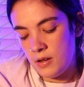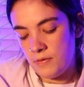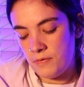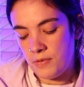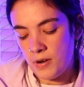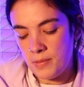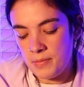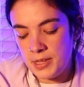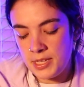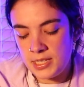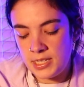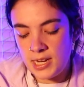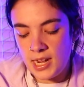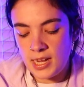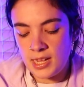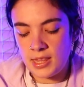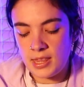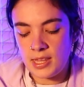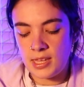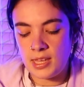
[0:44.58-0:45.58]
from this
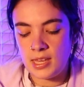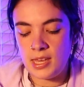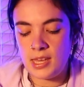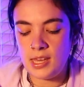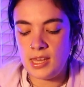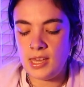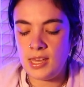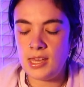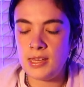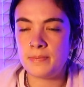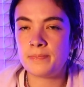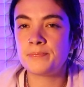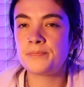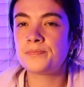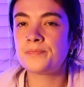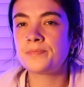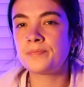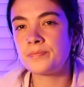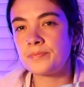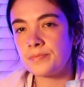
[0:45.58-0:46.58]
deck, the Key
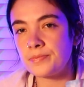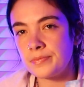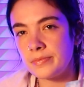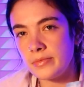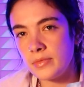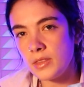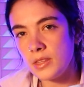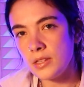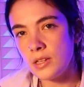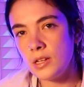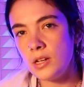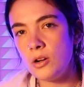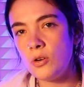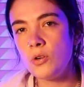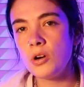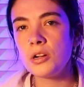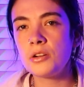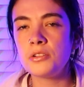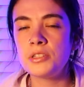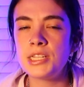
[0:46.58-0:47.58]

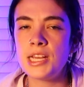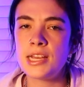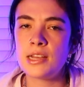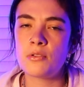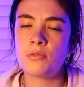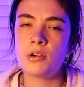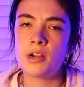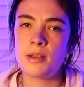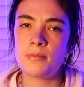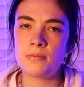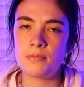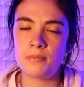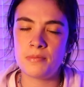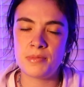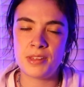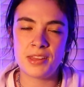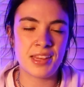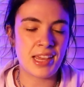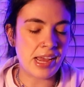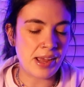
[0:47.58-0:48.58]
Oracle deck, where I'm
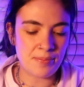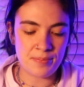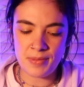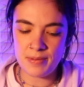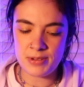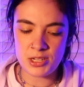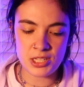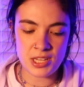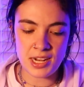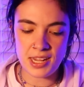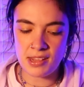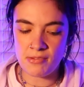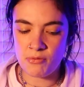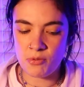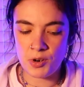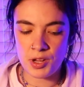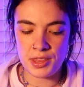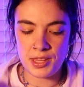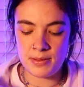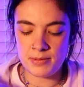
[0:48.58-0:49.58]
just going to get
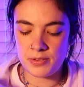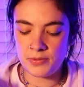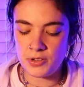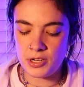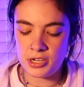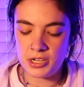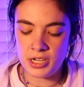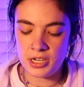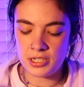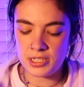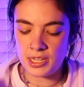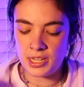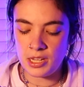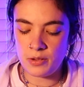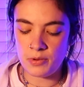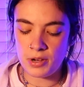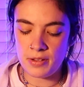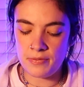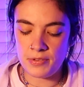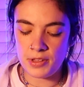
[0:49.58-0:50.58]
4 themes for your year, tell you
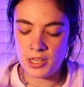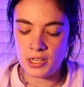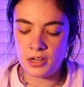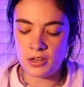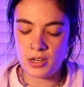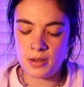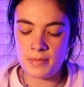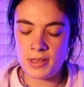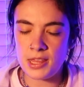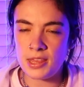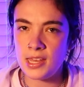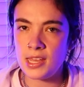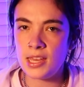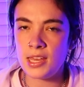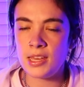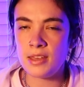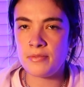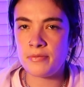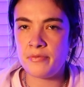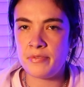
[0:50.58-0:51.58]
what I feel like you're going to be
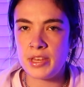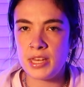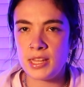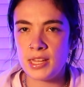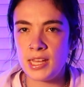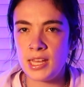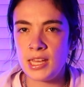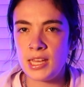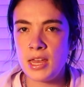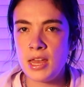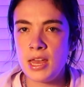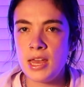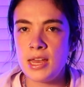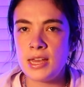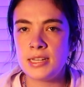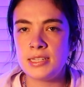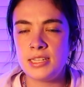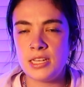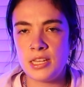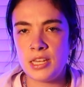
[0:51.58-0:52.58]
thinking, feeling,
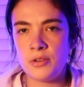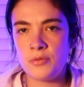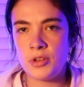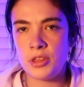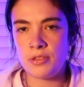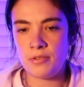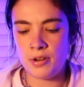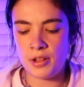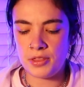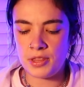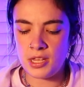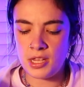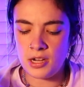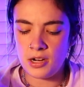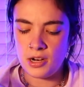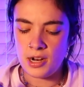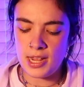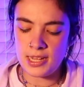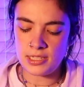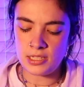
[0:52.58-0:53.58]
dealing with throughout the
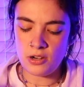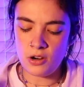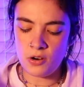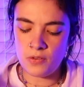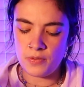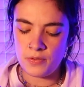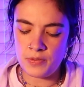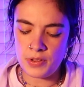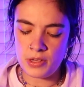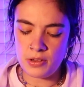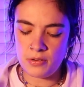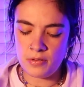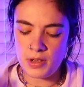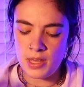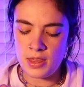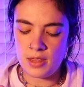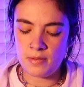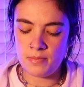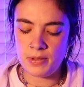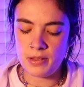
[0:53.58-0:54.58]
year as an overview,
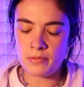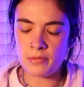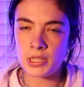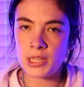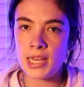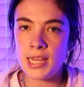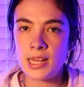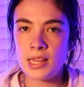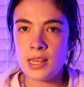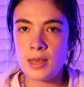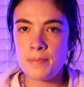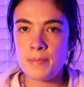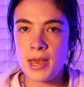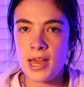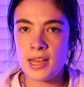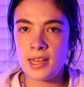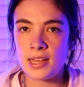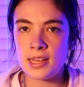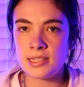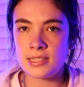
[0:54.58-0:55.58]
and then be relating that
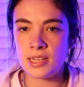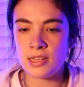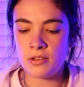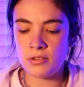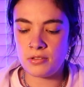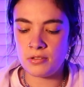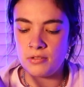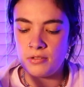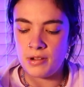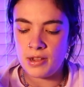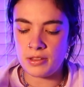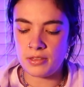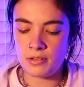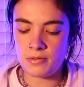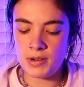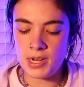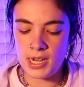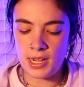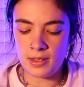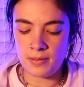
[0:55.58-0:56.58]
back as I go throughout the
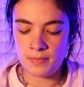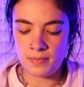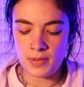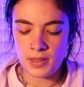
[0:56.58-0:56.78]
reading.